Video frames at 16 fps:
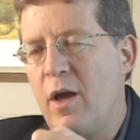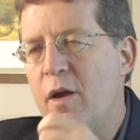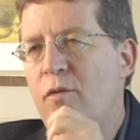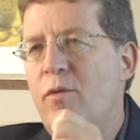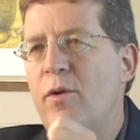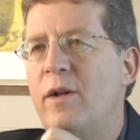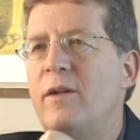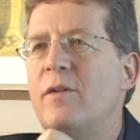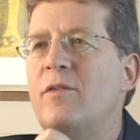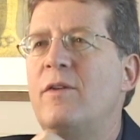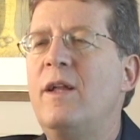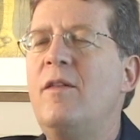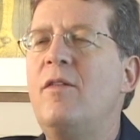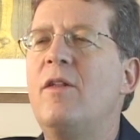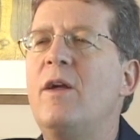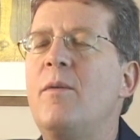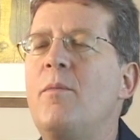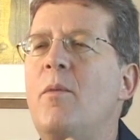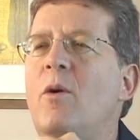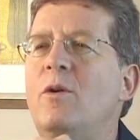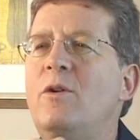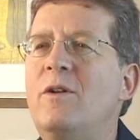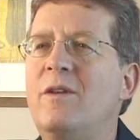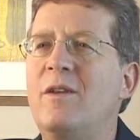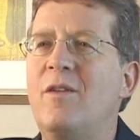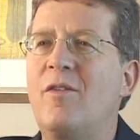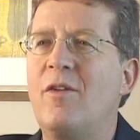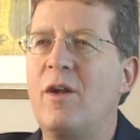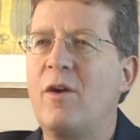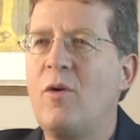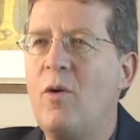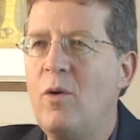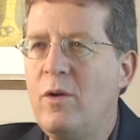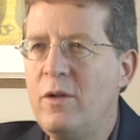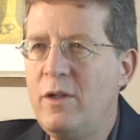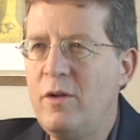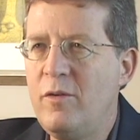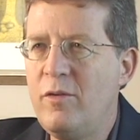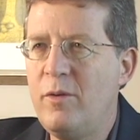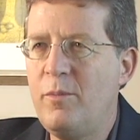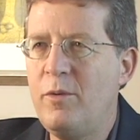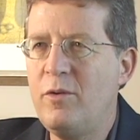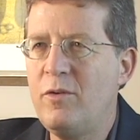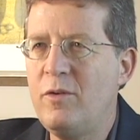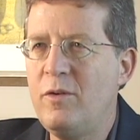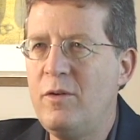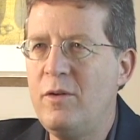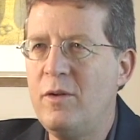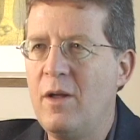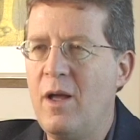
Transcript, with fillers: if we understand the emotion and the psychology of the person,